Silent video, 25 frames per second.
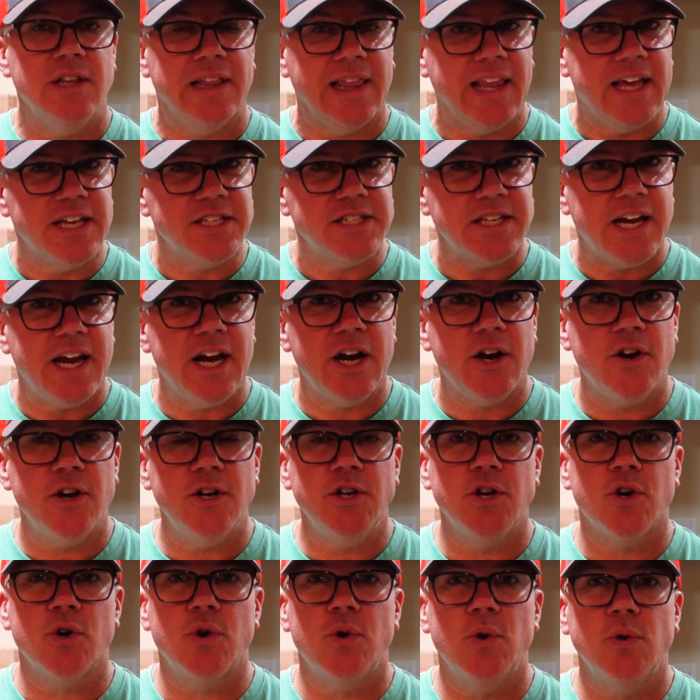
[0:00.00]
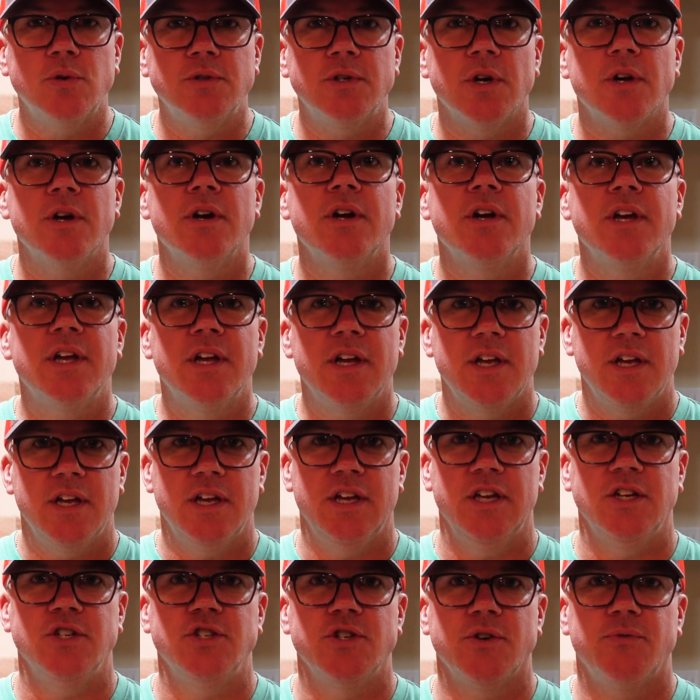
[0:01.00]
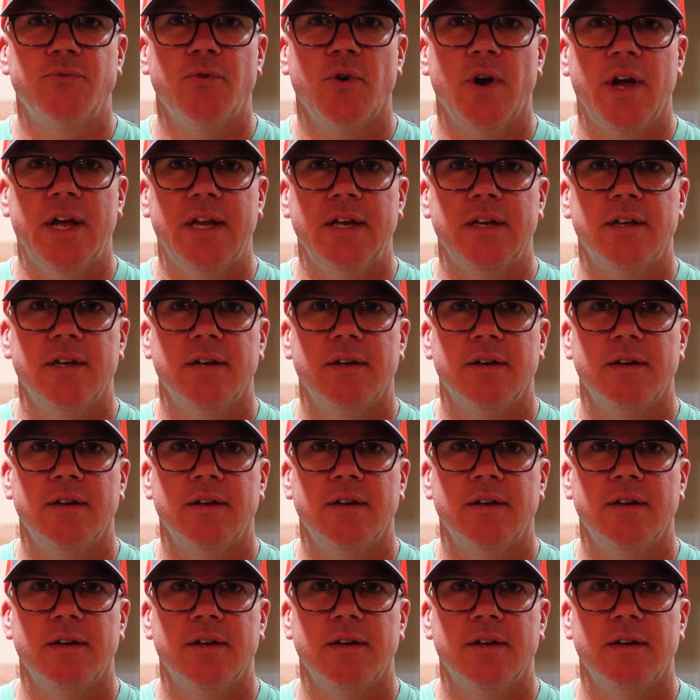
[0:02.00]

Less air in your cooler is your friend.